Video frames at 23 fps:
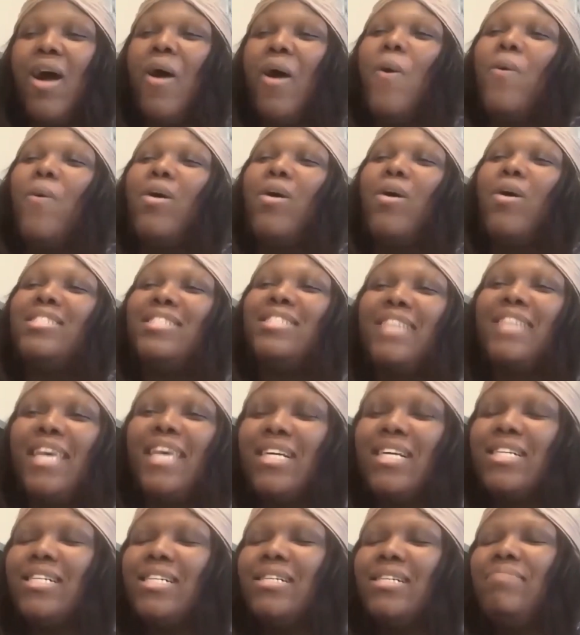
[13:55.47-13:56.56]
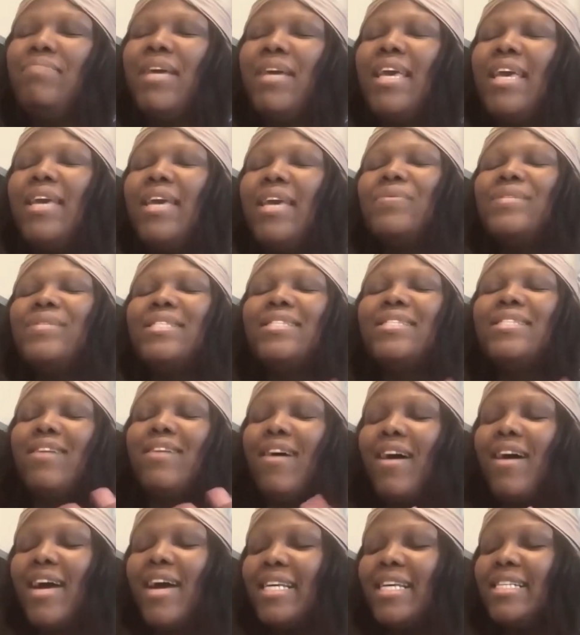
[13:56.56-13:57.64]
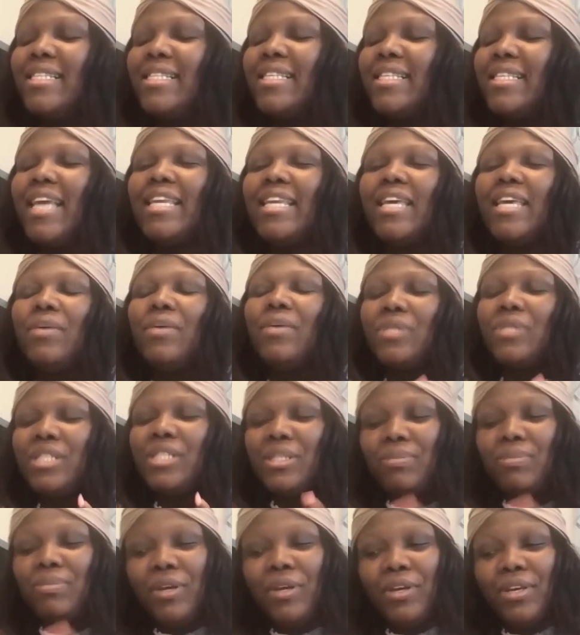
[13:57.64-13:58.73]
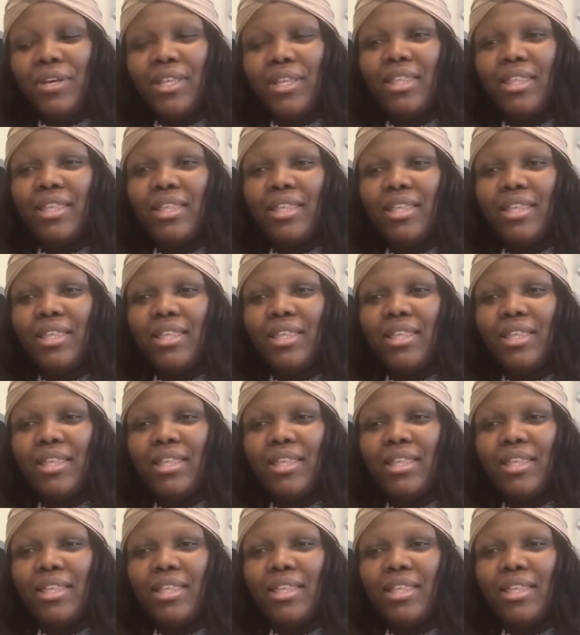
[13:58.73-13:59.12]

while Jacob, he was nice and he was smooth.